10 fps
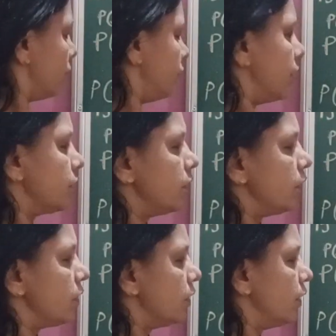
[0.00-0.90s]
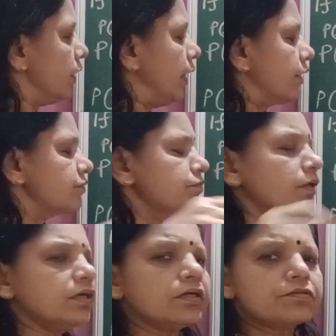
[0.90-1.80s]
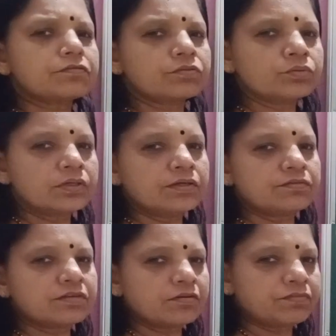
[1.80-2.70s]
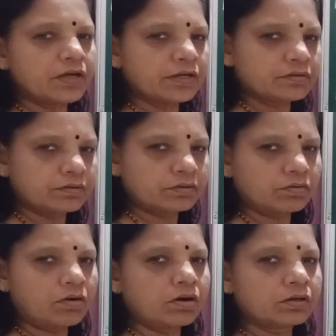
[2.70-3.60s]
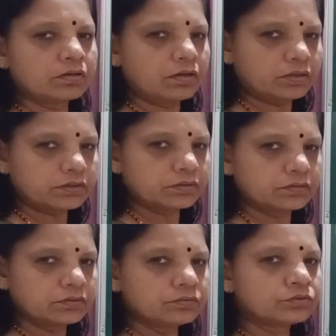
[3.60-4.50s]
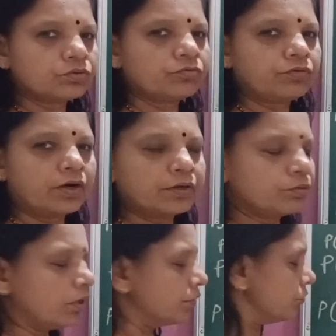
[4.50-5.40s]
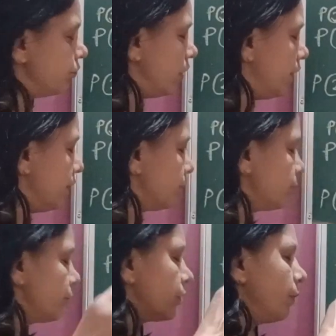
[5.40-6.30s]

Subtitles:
whether x minus 2 is a factor or not. So what you have to find?